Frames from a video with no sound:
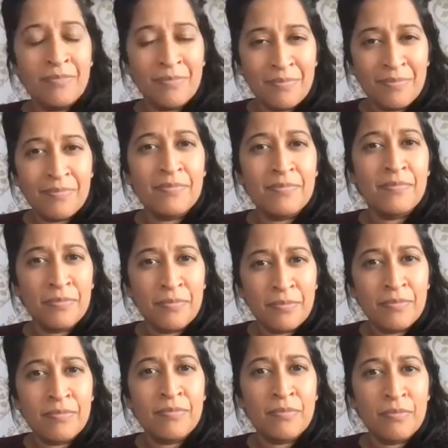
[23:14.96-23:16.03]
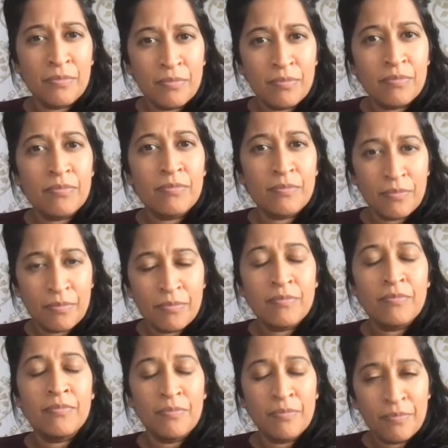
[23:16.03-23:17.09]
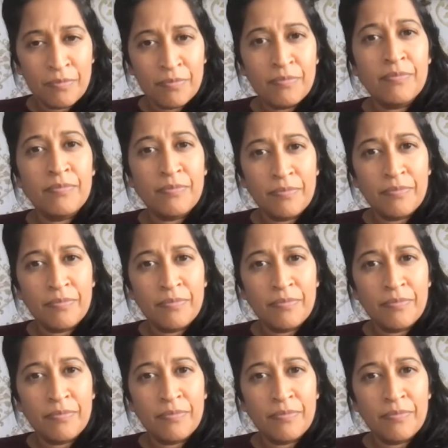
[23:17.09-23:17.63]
know how to meet another person there with compassion and, and the